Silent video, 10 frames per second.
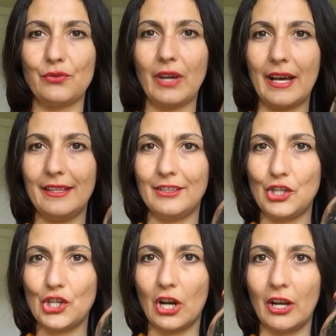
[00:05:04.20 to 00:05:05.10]
you've got in the
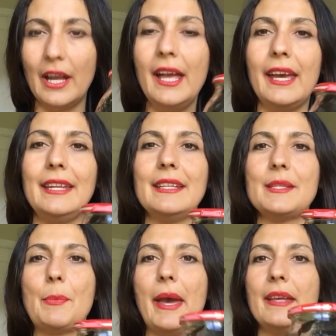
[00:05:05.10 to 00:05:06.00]
jar, and it
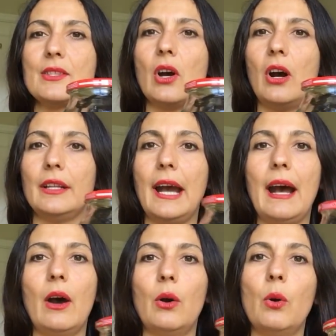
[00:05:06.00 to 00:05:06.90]
depends on
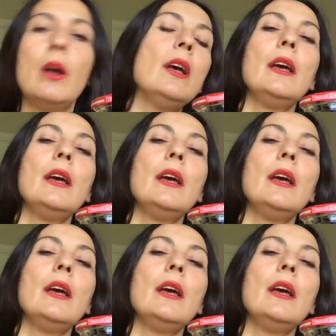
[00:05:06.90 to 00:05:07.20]
how,